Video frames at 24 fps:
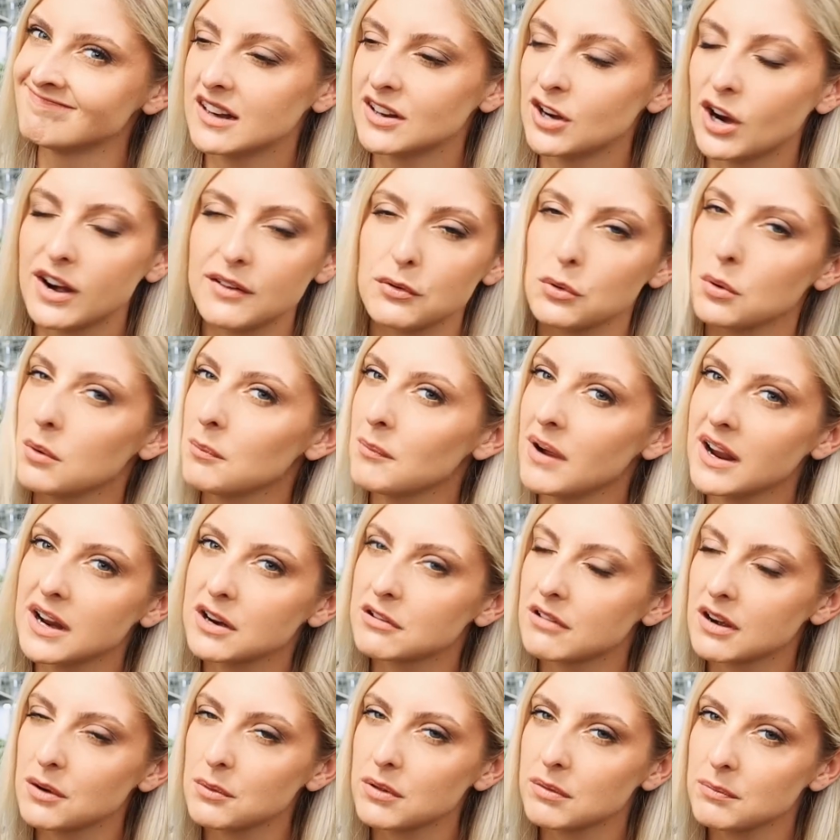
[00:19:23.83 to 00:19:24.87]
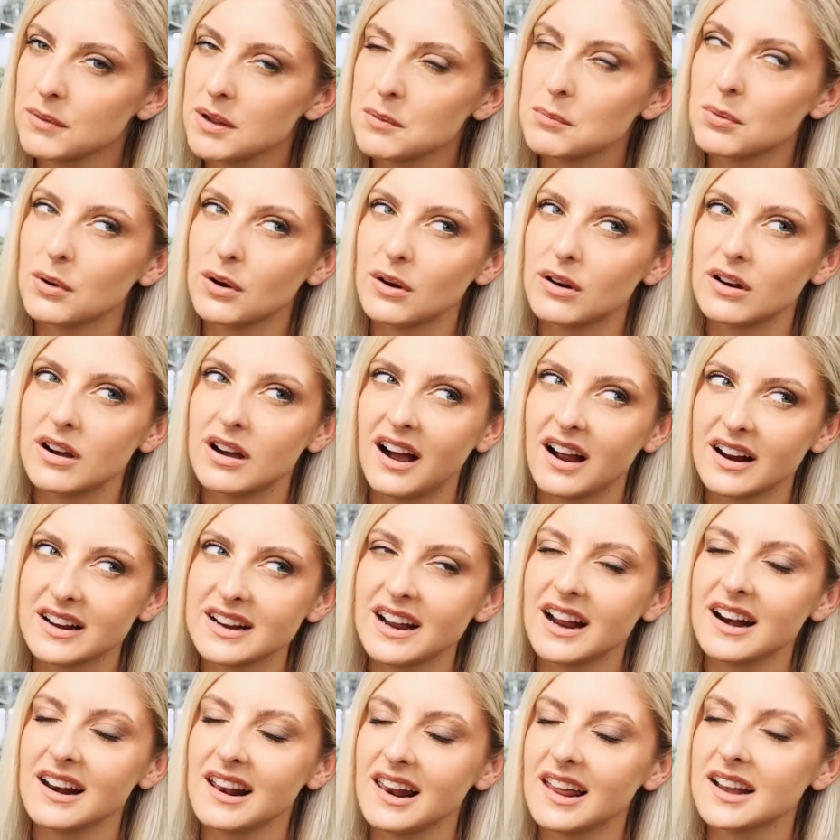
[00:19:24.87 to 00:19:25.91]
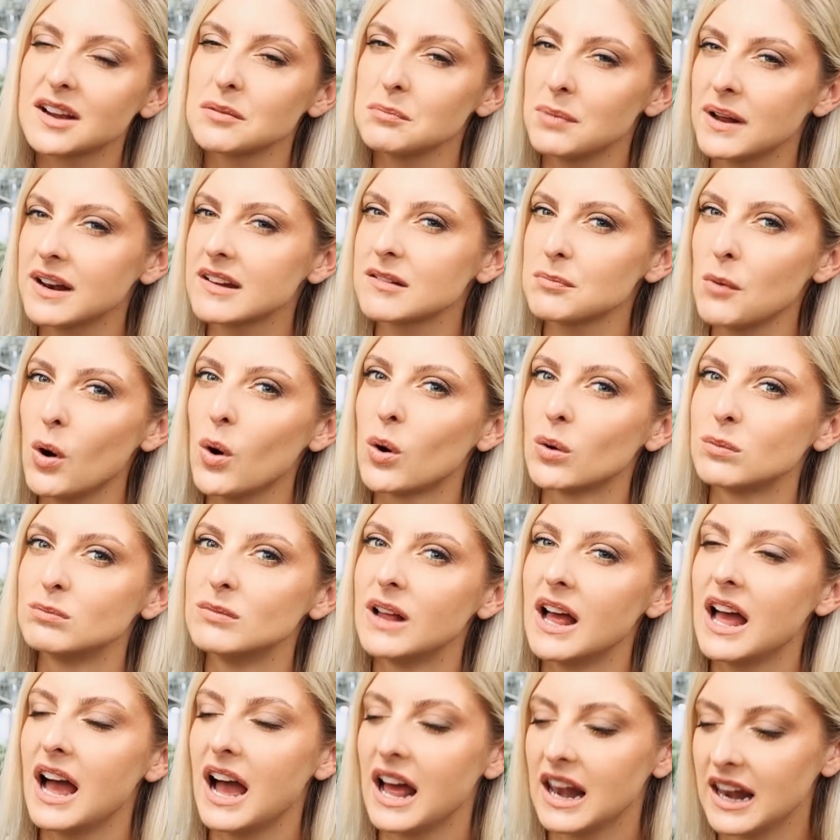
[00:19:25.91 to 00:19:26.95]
Not everyone might agree with me, but I kind of like them better small.